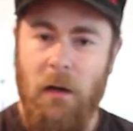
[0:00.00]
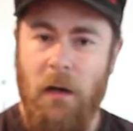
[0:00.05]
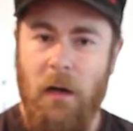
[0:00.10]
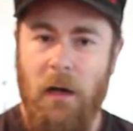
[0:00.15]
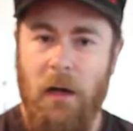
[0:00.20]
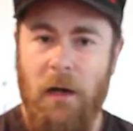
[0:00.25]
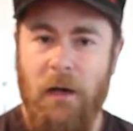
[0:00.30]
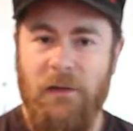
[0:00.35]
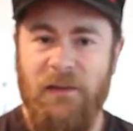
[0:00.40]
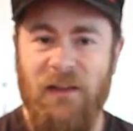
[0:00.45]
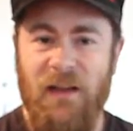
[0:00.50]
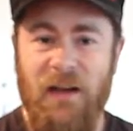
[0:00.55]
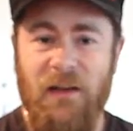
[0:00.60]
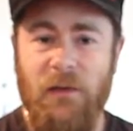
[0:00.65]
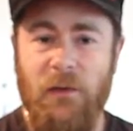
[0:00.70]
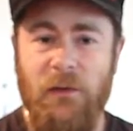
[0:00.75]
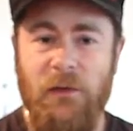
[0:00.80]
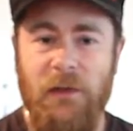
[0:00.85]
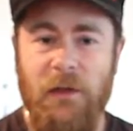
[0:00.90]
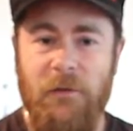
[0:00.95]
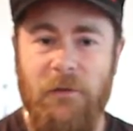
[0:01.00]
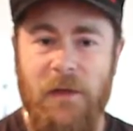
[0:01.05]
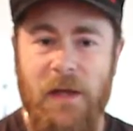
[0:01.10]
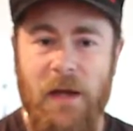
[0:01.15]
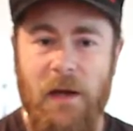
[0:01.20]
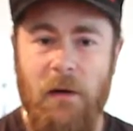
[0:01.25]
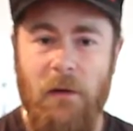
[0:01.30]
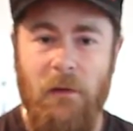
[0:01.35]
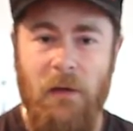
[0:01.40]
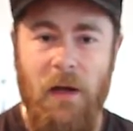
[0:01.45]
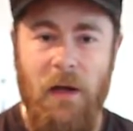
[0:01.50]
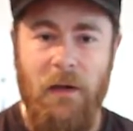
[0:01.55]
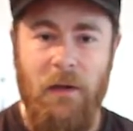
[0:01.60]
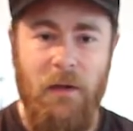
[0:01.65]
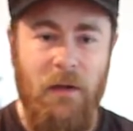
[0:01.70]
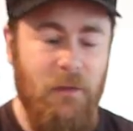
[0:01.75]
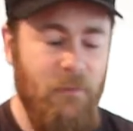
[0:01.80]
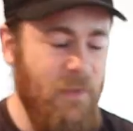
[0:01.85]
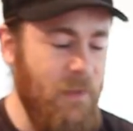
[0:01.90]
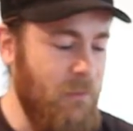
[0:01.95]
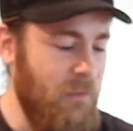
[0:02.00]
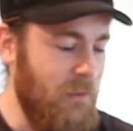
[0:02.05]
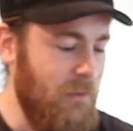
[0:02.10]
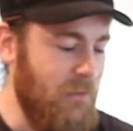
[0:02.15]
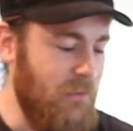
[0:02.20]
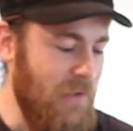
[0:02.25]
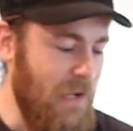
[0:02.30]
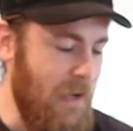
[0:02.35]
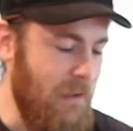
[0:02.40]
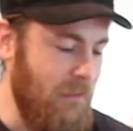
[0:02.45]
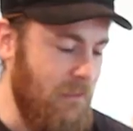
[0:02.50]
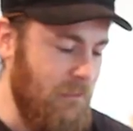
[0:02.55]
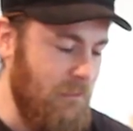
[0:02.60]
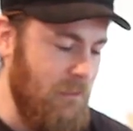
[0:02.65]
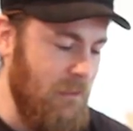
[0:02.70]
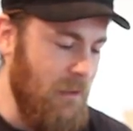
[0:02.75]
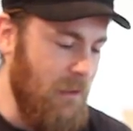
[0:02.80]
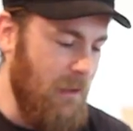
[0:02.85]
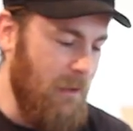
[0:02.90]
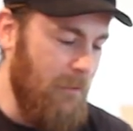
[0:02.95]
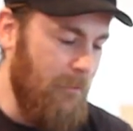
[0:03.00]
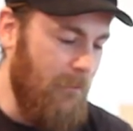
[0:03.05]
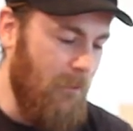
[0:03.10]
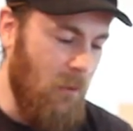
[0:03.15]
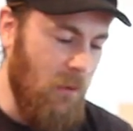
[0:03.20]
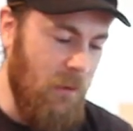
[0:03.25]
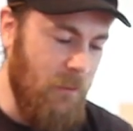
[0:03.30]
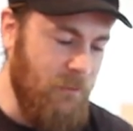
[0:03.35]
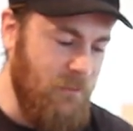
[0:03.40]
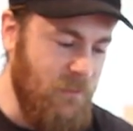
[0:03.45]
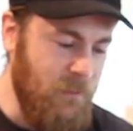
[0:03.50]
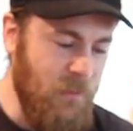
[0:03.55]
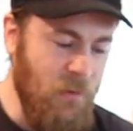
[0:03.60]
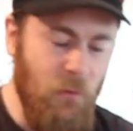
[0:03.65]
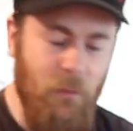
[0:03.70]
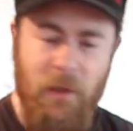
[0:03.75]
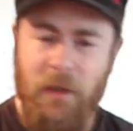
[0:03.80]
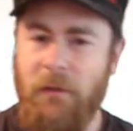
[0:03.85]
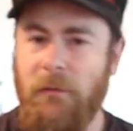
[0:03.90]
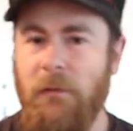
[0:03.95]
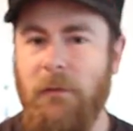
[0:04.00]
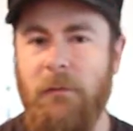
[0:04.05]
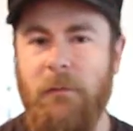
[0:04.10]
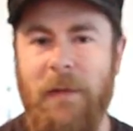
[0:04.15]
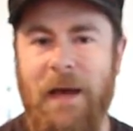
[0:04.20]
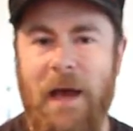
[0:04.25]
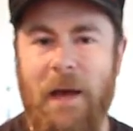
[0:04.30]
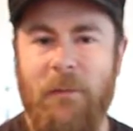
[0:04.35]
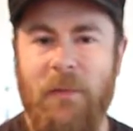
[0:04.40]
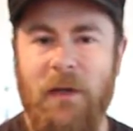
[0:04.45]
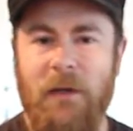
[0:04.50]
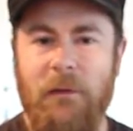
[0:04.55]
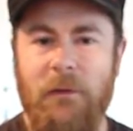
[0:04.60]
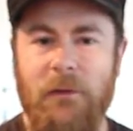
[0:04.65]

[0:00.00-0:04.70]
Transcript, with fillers: Uh, there's a lot of new stuff there. A lot of people are chatting, forums booming. I'm happy.